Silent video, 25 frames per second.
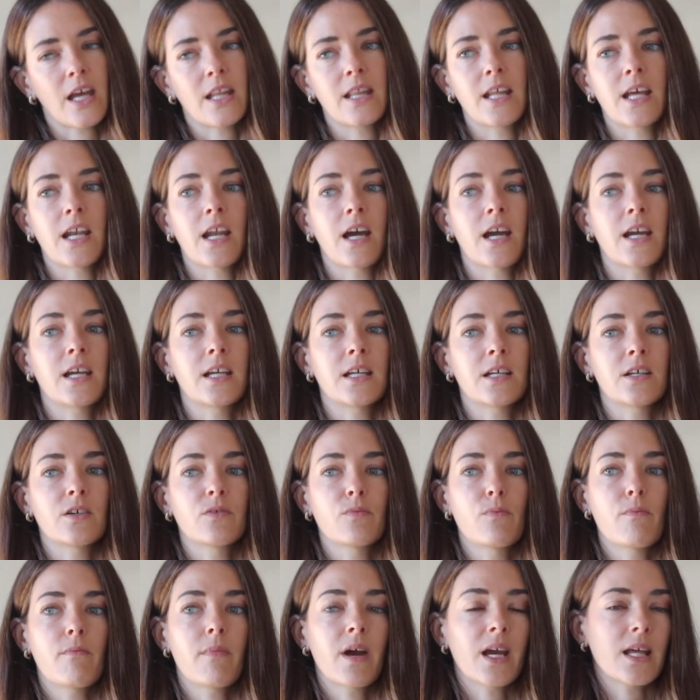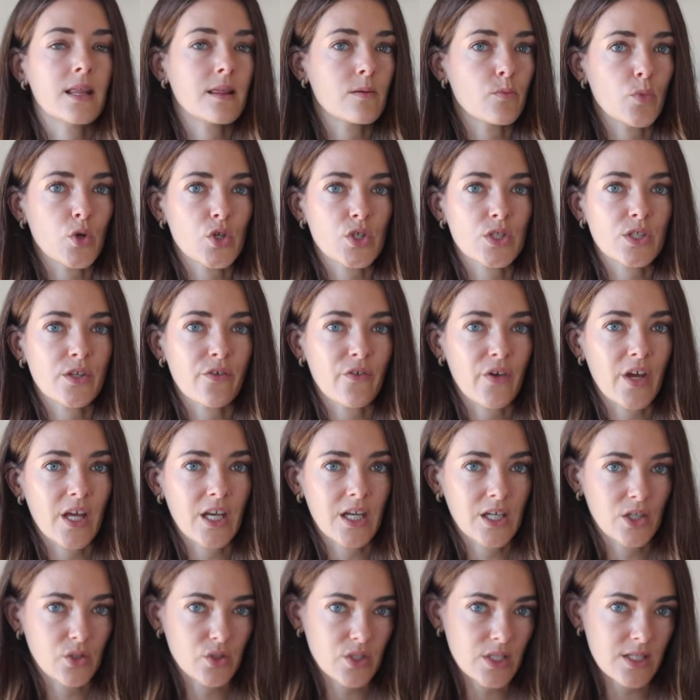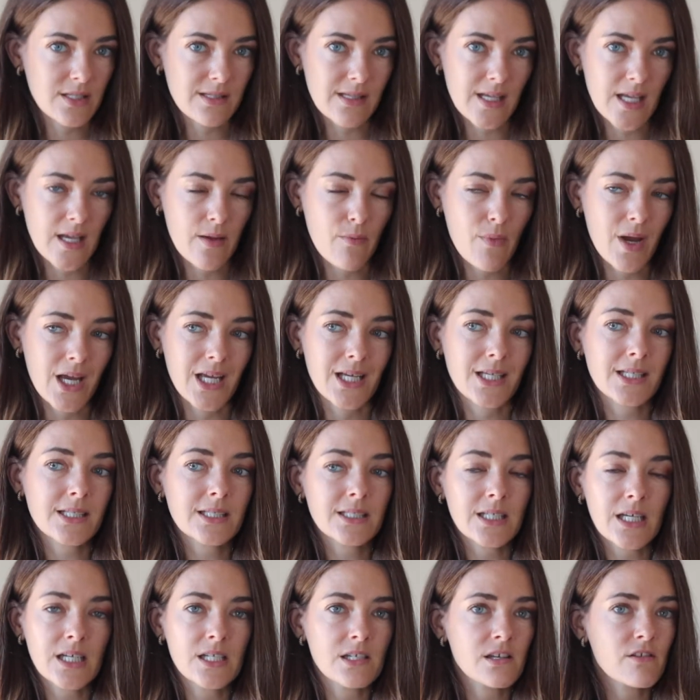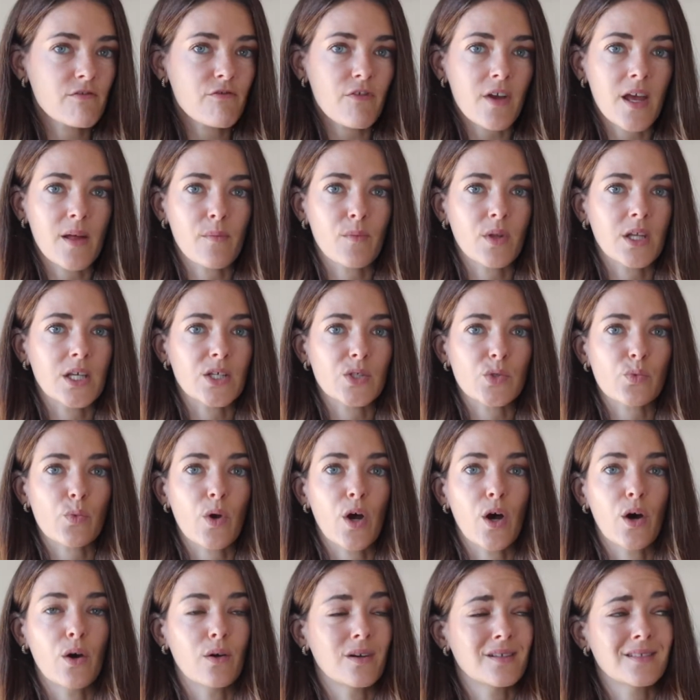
and then I made the most of it, and I got to see my extended family as well.